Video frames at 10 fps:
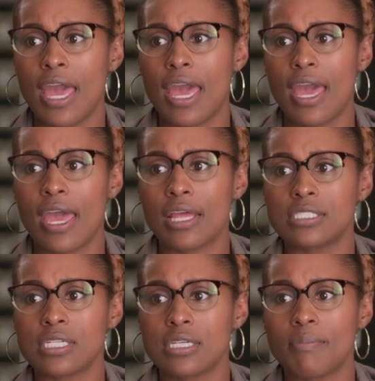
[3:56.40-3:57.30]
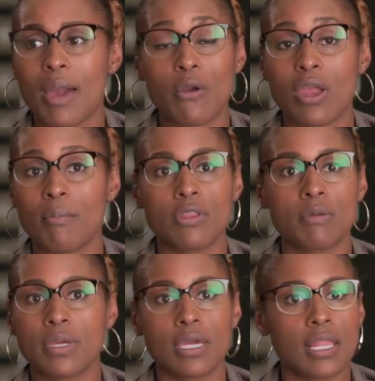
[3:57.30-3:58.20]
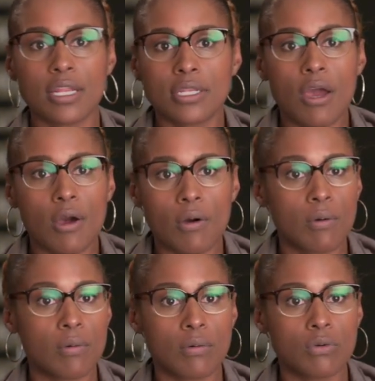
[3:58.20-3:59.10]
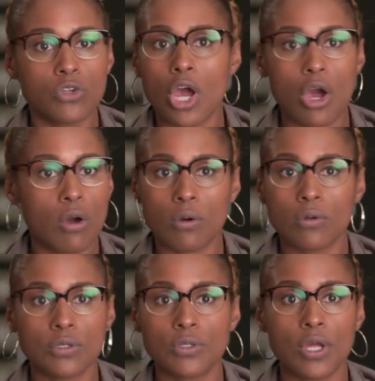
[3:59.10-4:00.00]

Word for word: and my grandmother being like, no, you